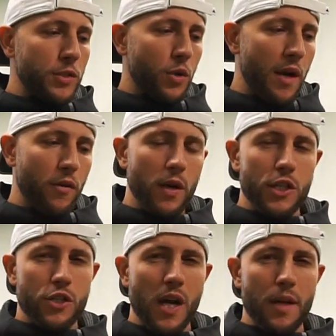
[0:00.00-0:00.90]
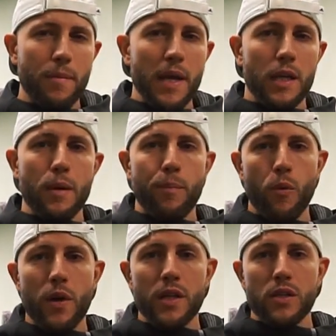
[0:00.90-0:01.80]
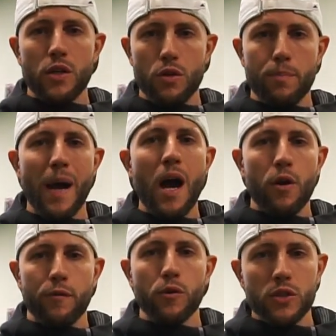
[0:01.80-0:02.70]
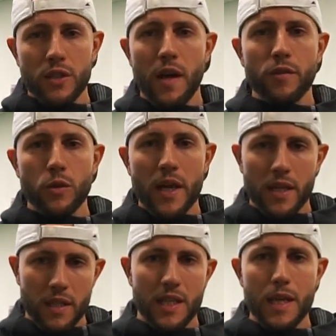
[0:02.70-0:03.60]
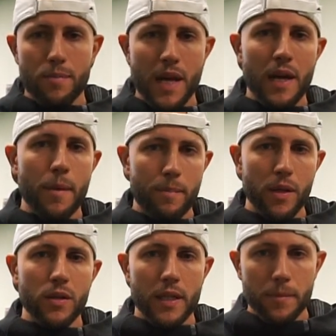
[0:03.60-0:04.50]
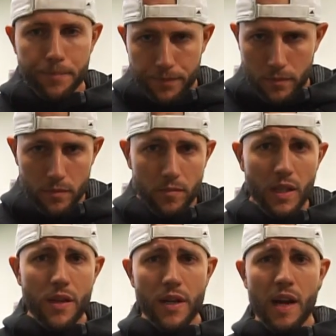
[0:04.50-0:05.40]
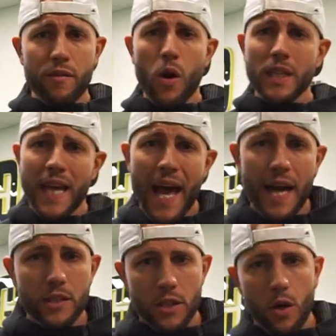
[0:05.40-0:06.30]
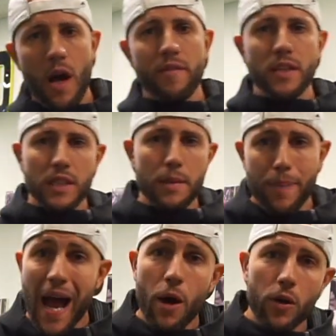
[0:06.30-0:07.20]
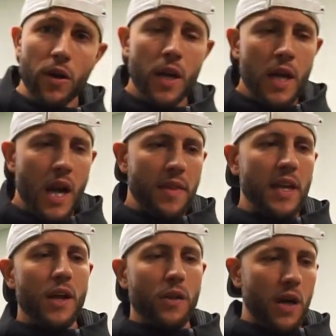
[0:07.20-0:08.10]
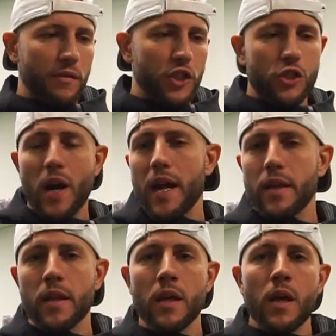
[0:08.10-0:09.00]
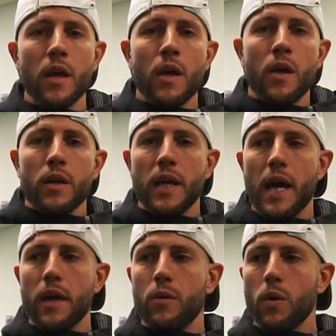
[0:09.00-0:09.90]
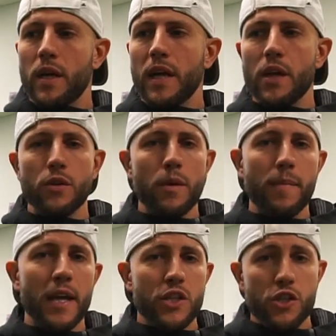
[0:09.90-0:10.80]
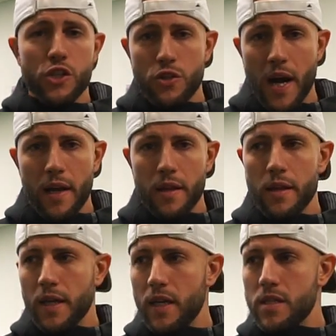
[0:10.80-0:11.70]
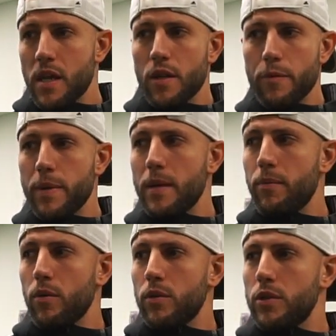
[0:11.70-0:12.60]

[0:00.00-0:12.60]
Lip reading: So I've always tried to make it a point to do powerful stuff so I can keep that ability that I've always had. So obviously power. And then I thought of strength. Okay, what could I do to measure strength against other people?